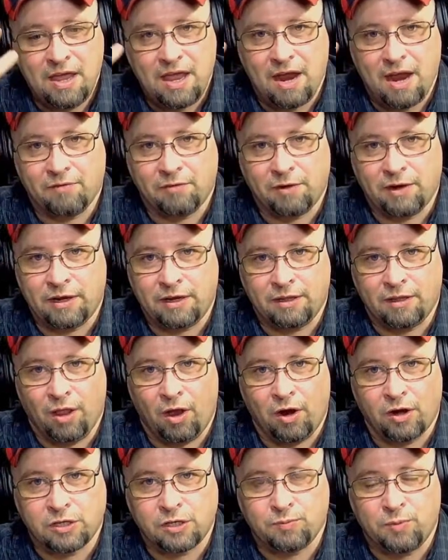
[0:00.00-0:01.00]
every
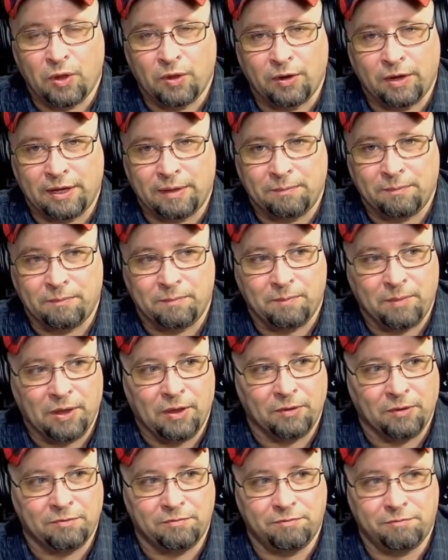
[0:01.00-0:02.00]
large building
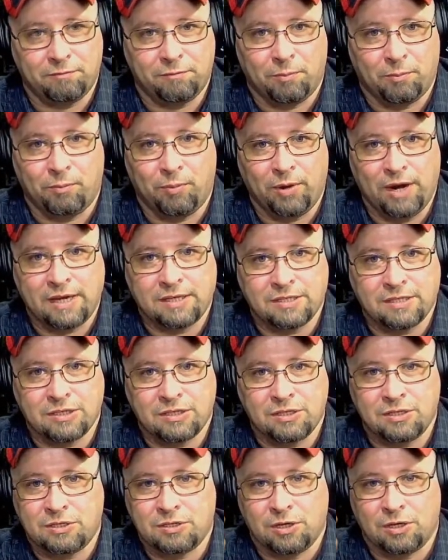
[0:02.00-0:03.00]
built from bricks
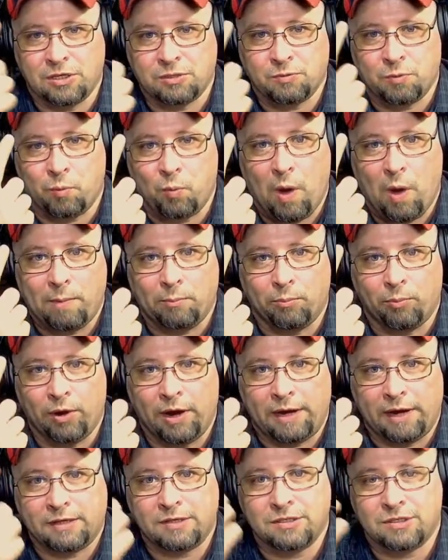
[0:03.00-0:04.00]
just starts with one
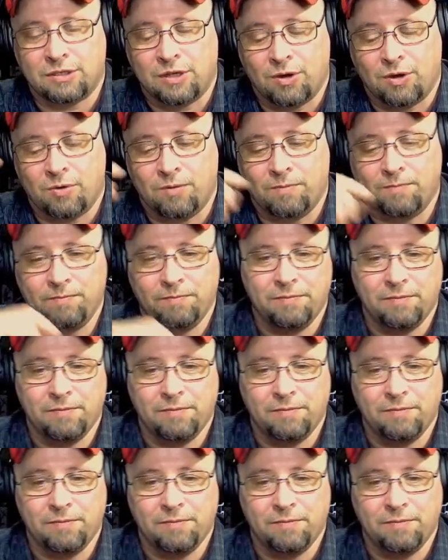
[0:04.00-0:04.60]
brick. So,